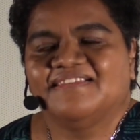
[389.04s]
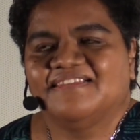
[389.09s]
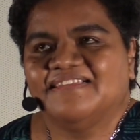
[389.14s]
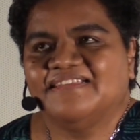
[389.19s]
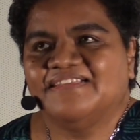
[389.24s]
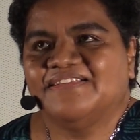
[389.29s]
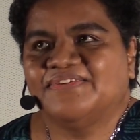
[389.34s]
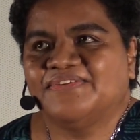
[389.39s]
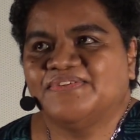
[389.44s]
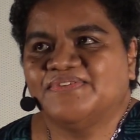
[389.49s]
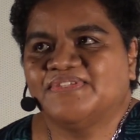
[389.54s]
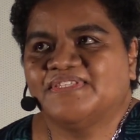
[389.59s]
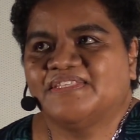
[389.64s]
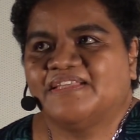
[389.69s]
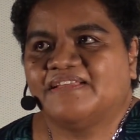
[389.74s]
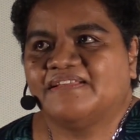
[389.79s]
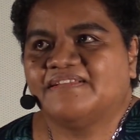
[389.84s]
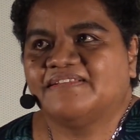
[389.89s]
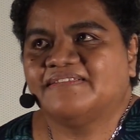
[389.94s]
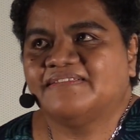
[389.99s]
You know, you
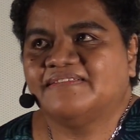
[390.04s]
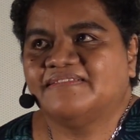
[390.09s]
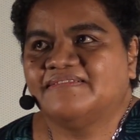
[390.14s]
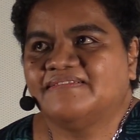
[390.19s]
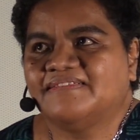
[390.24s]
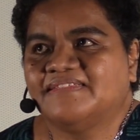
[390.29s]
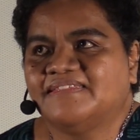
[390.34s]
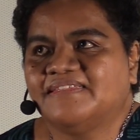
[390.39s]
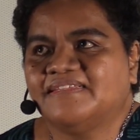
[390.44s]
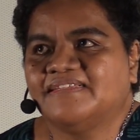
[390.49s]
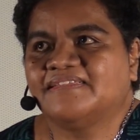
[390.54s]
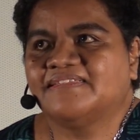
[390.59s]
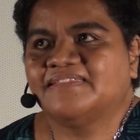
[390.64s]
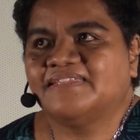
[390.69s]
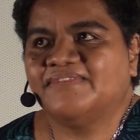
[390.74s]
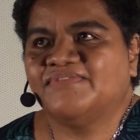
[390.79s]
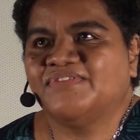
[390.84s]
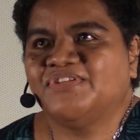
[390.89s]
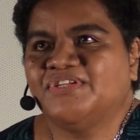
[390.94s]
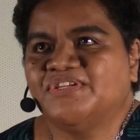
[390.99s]
start 6,
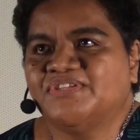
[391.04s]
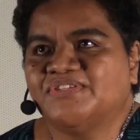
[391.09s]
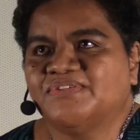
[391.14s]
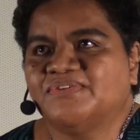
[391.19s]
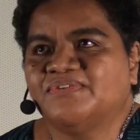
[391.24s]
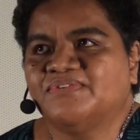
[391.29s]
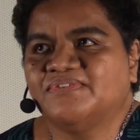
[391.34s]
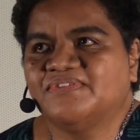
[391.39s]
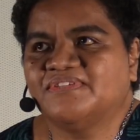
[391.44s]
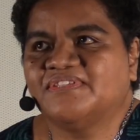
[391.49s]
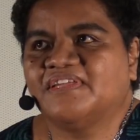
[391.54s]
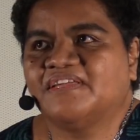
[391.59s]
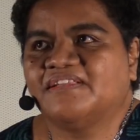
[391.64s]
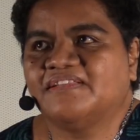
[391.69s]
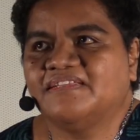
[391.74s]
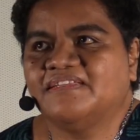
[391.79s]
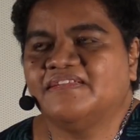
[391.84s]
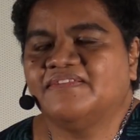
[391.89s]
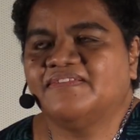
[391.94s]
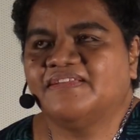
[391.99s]
7 years old, you start
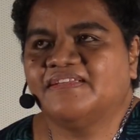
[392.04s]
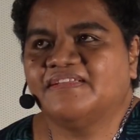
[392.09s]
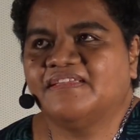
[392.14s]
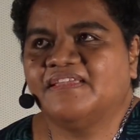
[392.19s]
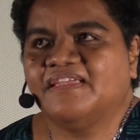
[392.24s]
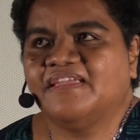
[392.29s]
hearing.